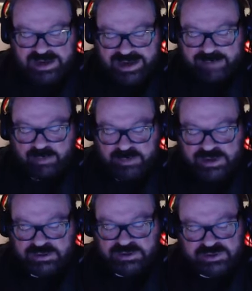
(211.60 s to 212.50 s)
Enable
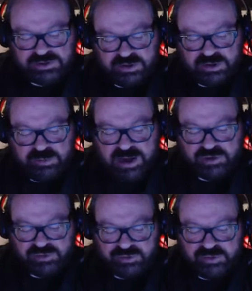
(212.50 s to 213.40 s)
me to discern
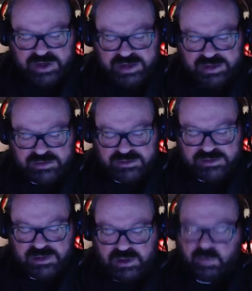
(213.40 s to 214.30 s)
my true
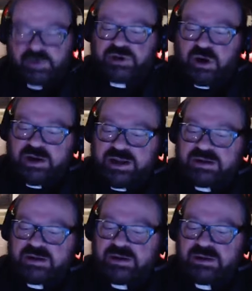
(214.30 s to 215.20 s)
needs, which are
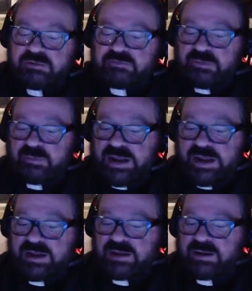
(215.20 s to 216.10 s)
hidden from
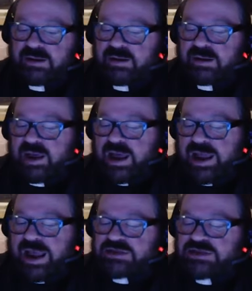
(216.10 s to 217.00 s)
me.
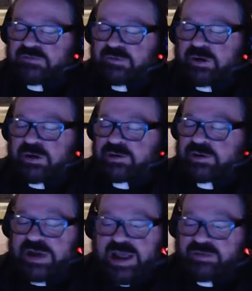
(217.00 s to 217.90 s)
I ask for
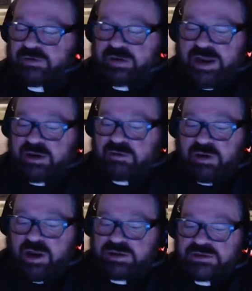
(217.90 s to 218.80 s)
neither a
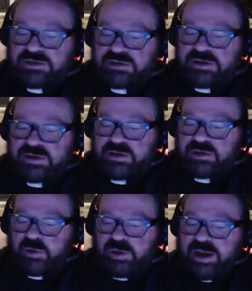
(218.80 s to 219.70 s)
cross
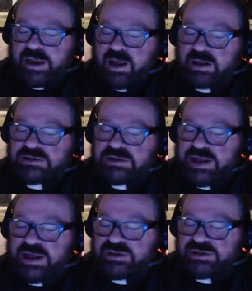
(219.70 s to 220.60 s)
nor a
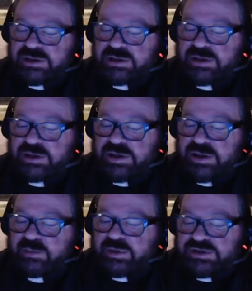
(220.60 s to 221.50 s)
consolation,
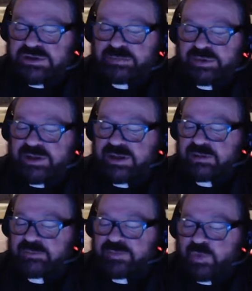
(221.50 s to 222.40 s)
but
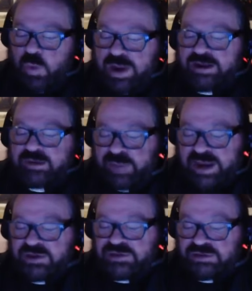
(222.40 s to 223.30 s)
simply wait in
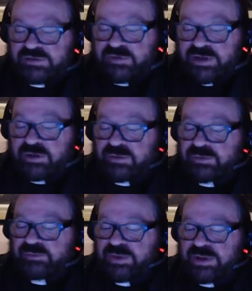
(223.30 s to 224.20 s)
patience for you.
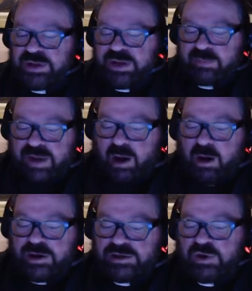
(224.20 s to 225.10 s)
My
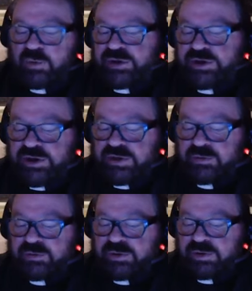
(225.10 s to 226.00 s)
heart is open to
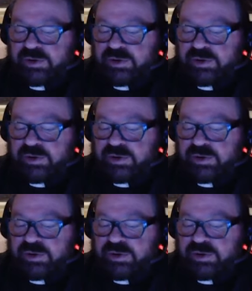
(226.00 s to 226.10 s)
you.